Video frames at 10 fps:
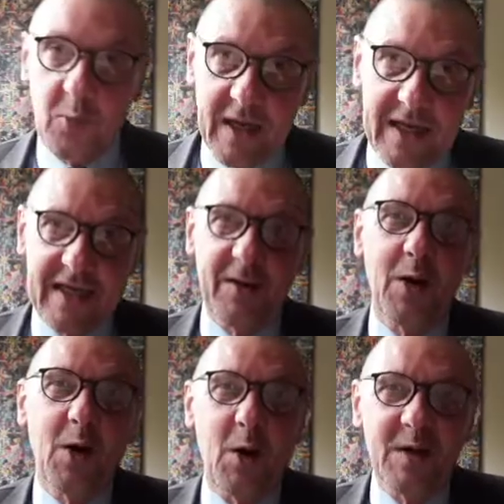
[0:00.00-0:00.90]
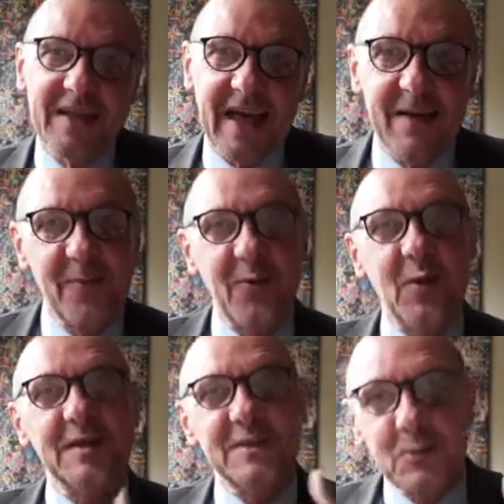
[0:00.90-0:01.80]
waiting a long time for
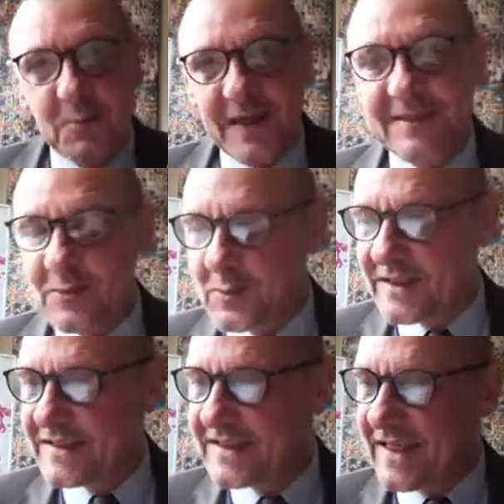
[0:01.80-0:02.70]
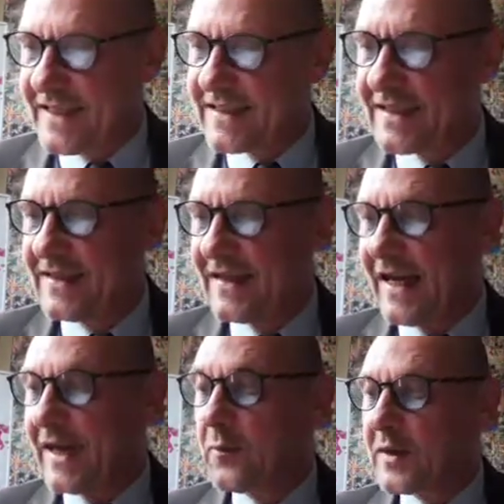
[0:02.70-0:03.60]
us to pass through this gate.
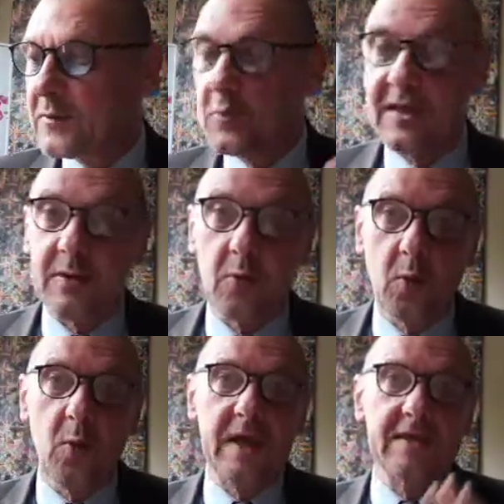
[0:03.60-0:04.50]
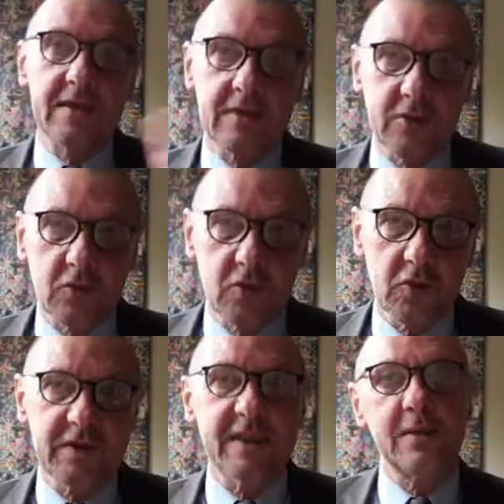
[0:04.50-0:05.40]
And what, what awaits us, the
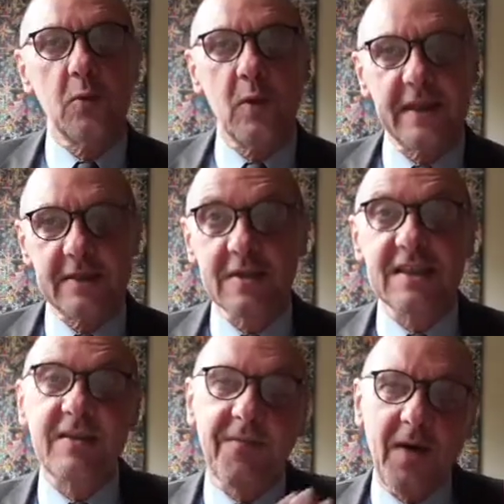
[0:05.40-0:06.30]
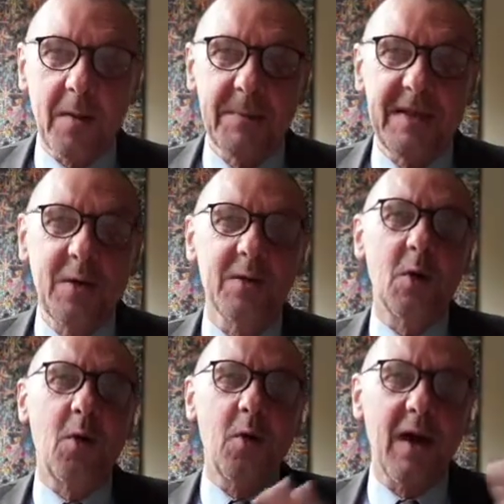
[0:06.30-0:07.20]
truth that awaits us, is far beyond
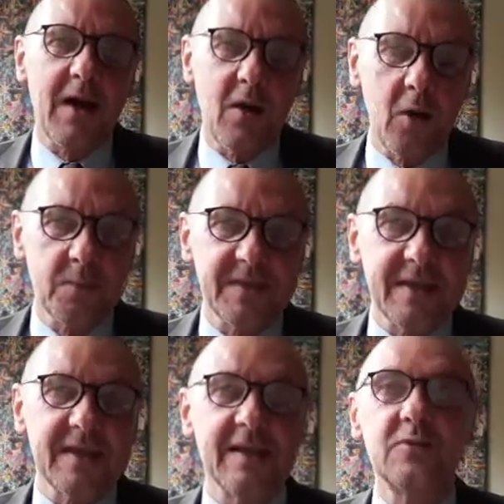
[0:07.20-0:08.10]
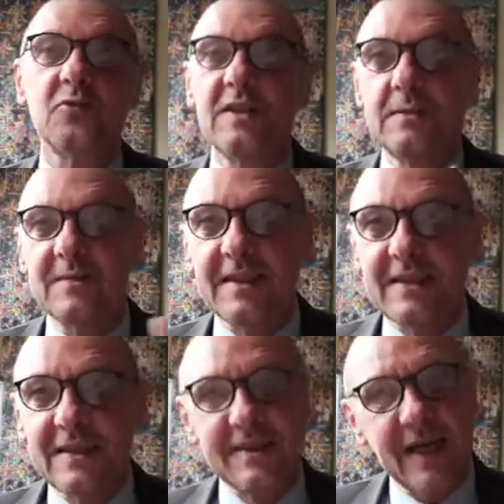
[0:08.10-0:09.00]
all our hopes and, and dreams and
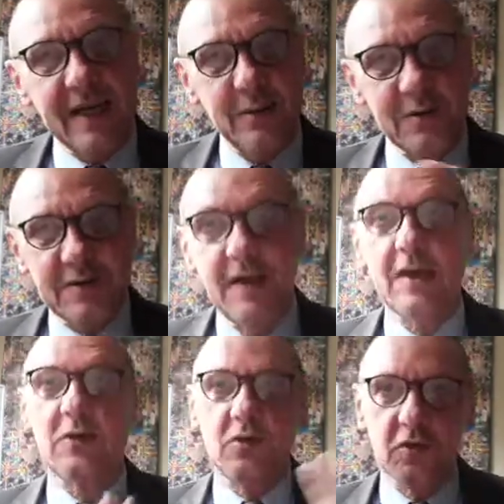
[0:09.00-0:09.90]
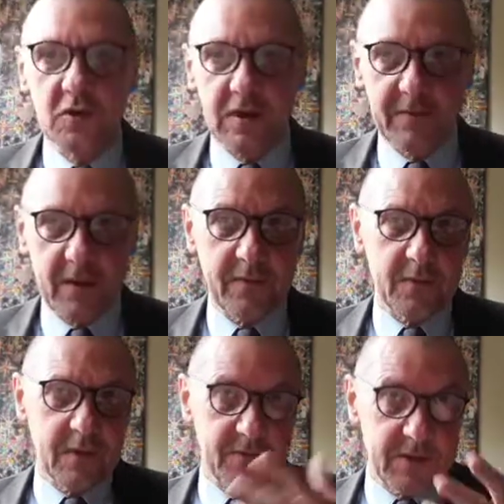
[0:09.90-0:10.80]
desires. The truth of,
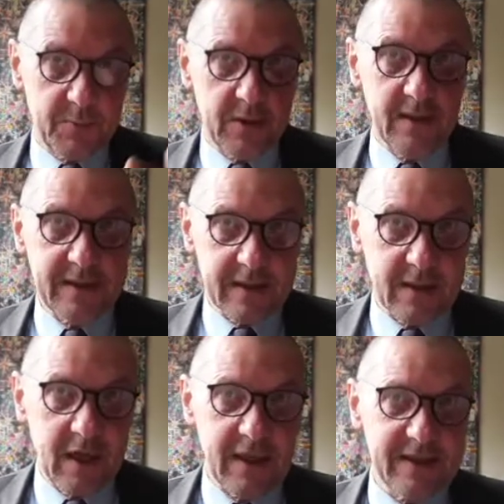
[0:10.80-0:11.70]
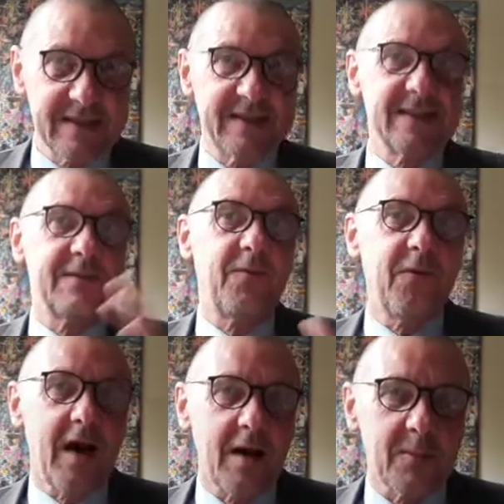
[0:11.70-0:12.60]
of, of Spirit and God is, is
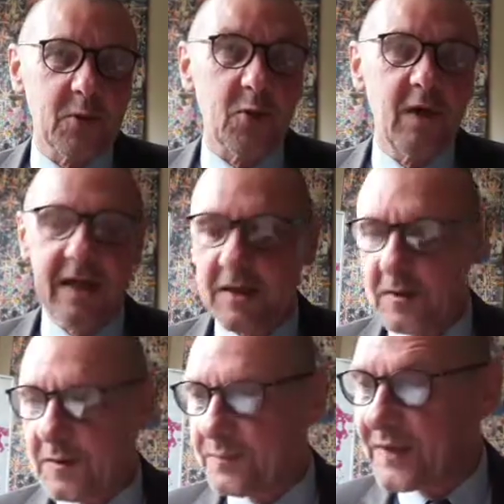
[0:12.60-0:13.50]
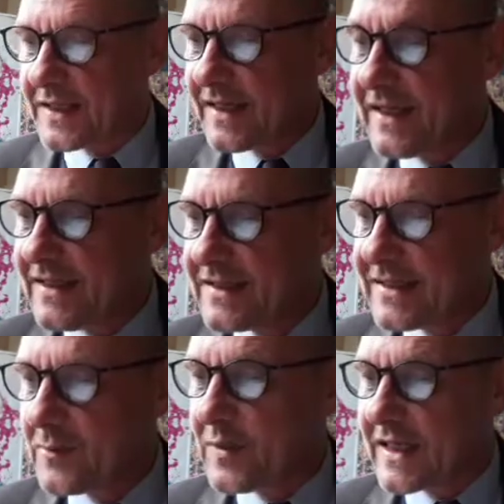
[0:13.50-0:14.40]
far greater than
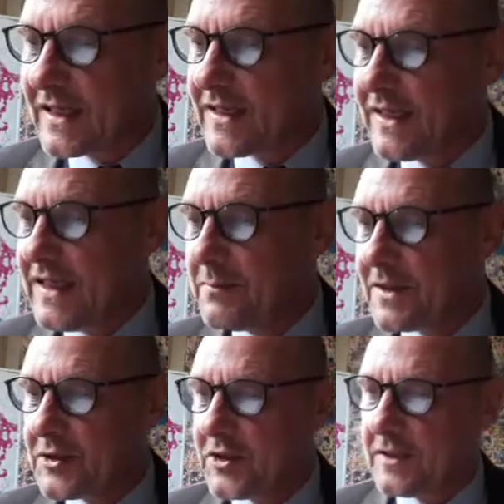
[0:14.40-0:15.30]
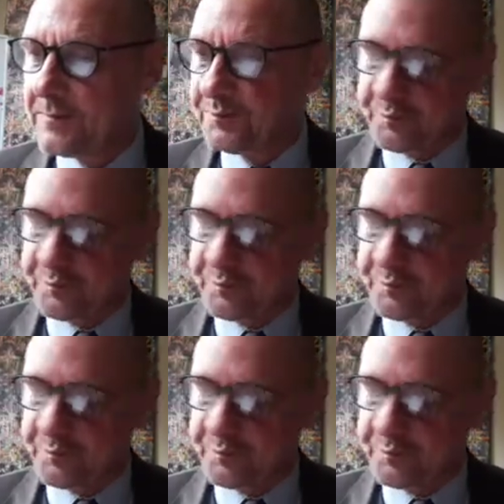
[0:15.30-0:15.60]
anything we can imagine